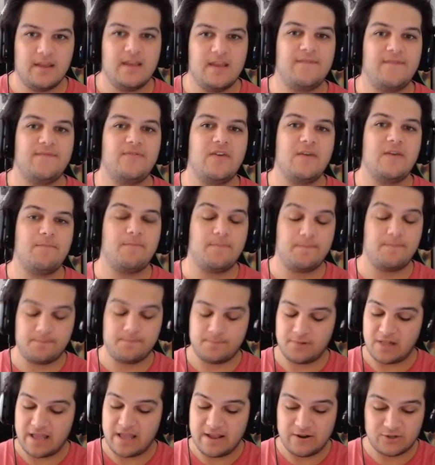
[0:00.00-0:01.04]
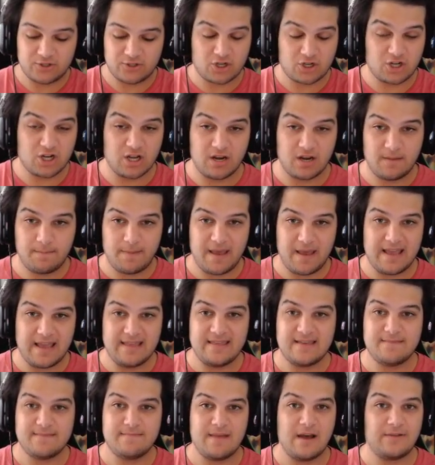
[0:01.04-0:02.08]
If the players are going to pay
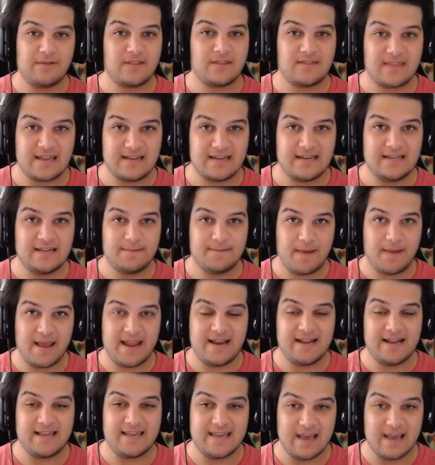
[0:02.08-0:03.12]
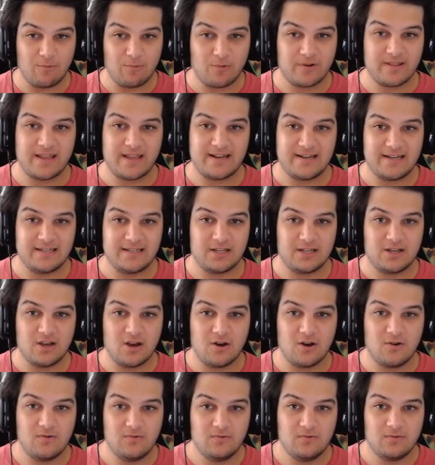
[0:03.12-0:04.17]
the amount that they need to pay to get where they need to
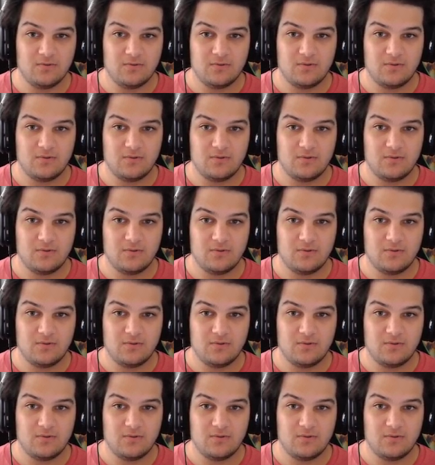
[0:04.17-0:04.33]
go,